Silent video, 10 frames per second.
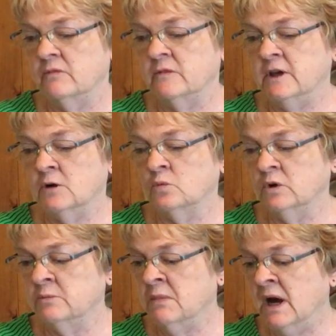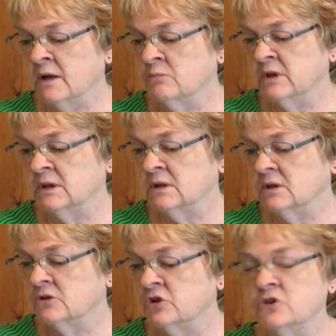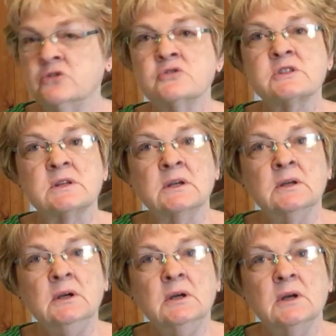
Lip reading: that we might be using